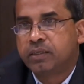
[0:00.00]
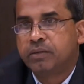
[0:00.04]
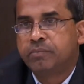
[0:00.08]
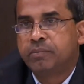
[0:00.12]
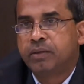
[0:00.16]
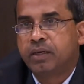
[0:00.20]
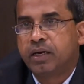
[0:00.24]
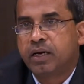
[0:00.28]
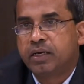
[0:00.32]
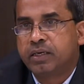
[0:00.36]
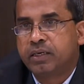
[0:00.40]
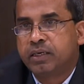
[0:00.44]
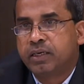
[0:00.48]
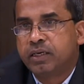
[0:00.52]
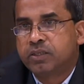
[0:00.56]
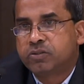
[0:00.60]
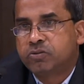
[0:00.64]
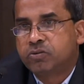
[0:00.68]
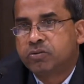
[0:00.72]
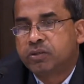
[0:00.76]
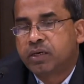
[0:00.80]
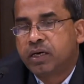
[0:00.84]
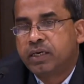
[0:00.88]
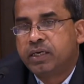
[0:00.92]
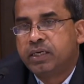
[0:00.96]
if the country has
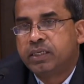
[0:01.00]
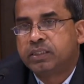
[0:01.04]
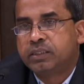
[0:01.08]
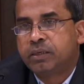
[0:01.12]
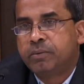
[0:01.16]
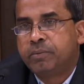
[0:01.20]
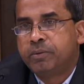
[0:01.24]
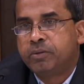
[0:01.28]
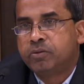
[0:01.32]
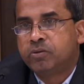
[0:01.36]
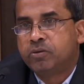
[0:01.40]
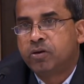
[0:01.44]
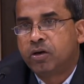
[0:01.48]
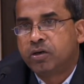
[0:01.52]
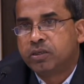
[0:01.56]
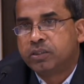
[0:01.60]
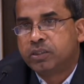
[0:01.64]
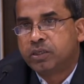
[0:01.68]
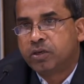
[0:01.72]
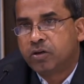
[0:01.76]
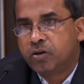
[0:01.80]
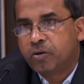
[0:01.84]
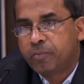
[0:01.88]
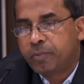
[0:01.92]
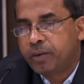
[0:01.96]
to turn itself into knowledge
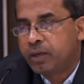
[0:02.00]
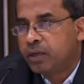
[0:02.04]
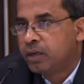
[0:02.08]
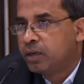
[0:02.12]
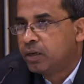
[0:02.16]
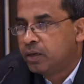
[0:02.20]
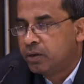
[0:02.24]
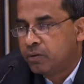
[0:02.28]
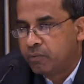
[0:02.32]
economy,